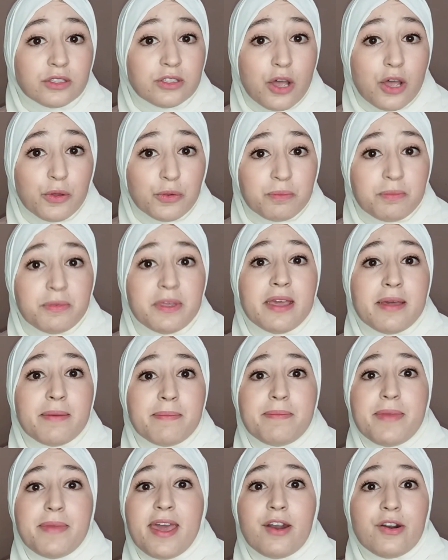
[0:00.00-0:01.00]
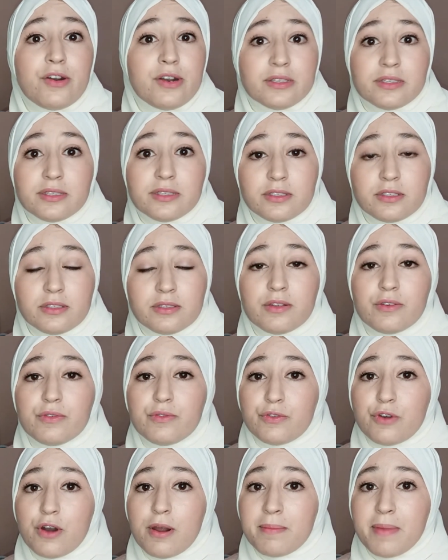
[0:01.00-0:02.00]
Don't be embarrassed
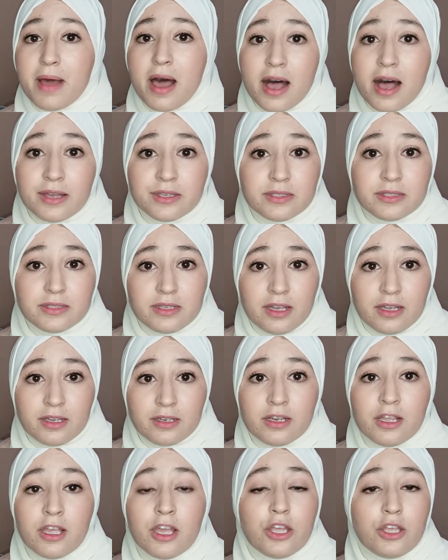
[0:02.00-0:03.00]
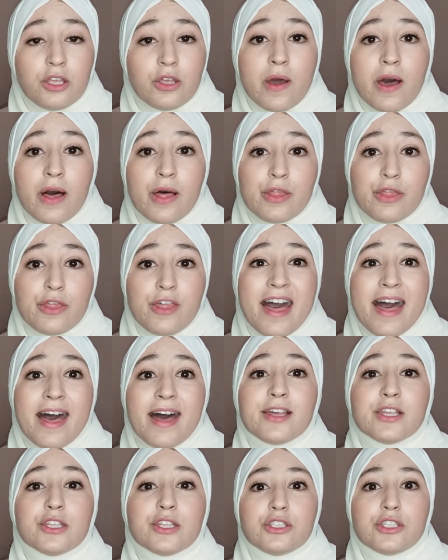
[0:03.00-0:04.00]
from asking. You are
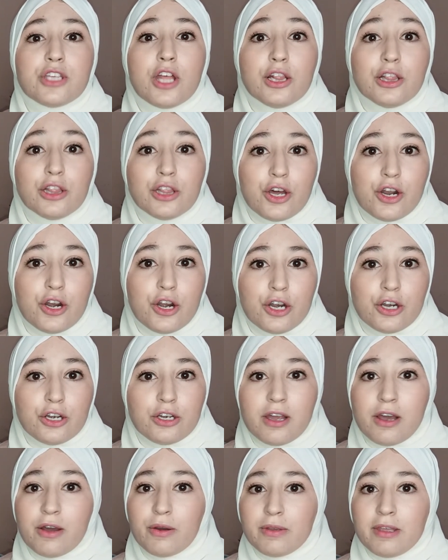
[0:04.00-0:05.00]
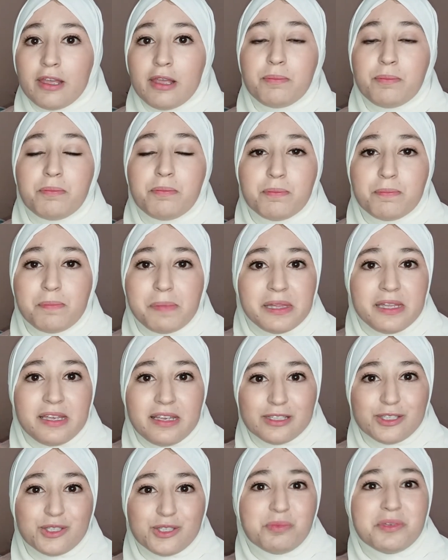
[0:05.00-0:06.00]
there to learn, okay?
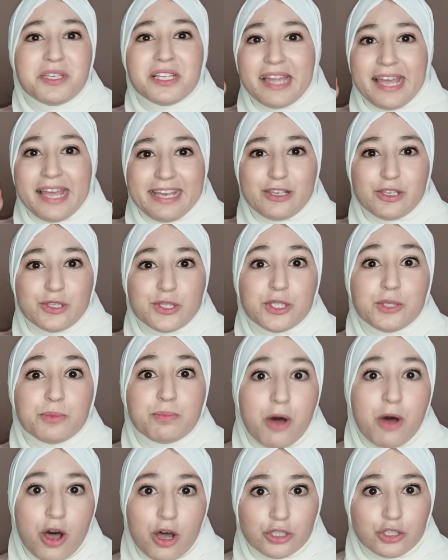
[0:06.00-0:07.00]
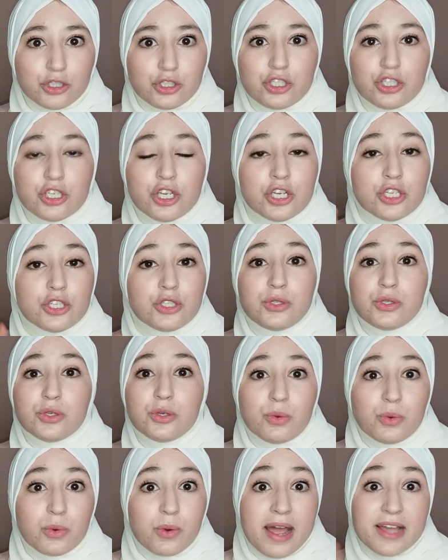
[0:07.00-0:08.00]
Please be like a sponge to
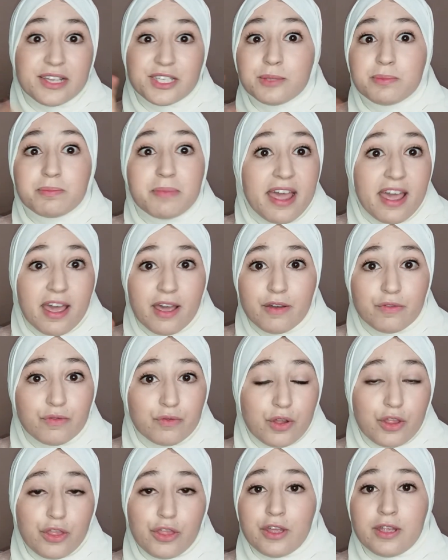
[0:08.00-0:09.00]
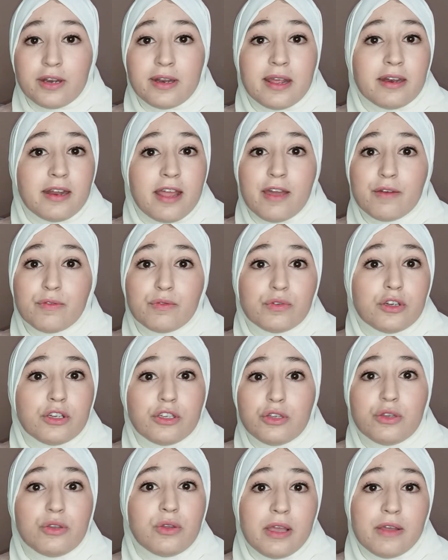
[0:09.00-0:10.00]
grasp everything and every
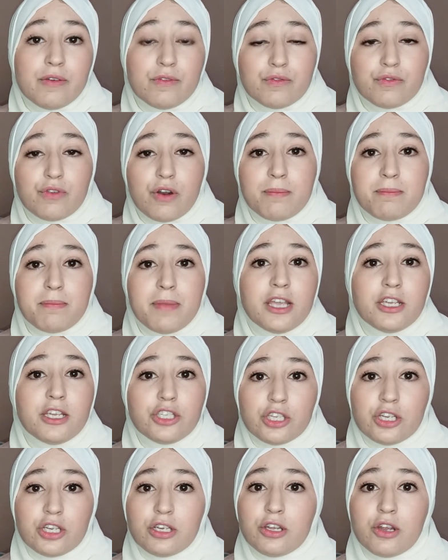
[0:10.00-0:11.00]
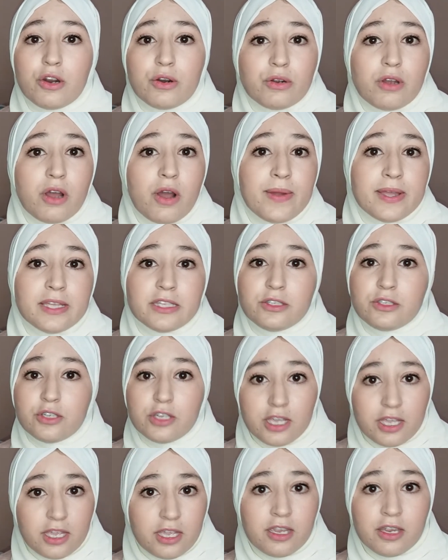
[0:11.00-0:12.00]
new information you're going to
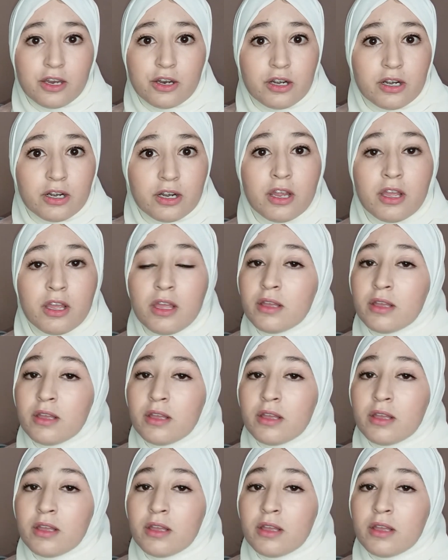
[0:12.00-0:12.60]
hear.